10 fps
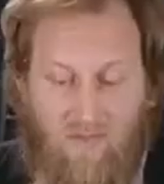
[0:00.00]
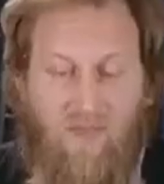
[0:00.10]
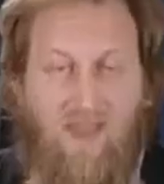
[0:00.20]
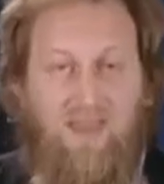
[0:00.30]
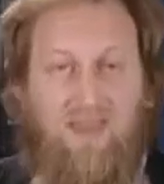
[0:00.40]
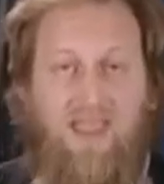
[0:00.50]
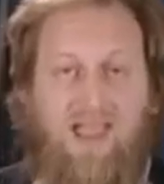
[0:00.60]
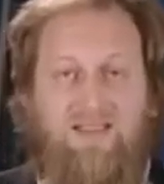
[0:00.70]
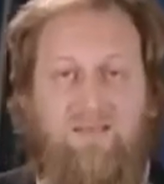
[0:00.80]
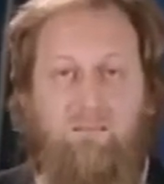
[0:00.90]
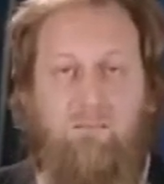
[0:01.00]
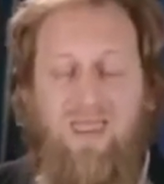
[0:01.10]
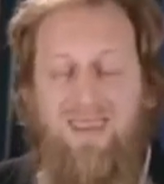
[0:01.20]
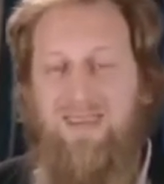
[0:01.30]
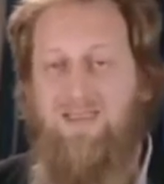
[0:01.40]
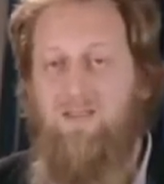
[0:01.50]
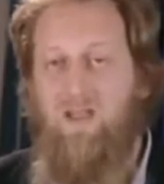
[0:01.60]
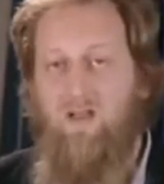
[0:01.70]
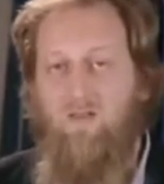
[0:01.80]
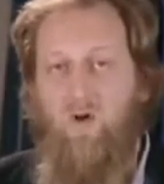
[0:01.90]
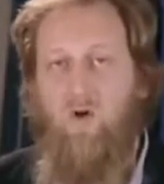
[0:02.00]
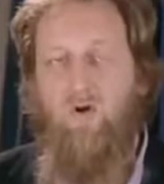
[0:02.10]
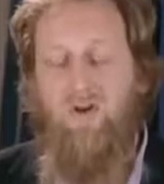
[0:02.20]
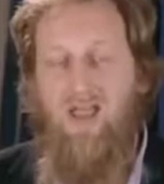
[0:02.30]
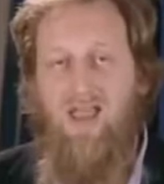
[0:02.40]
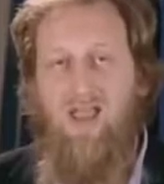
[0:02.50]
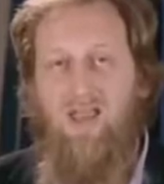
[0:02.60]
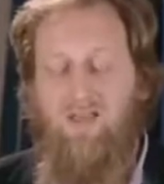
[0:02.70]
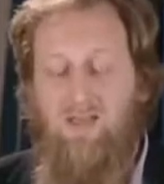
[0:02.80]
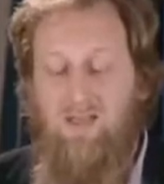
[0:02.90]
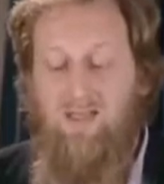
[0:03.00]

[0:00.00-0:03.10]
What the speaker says: that He has made the Qur'an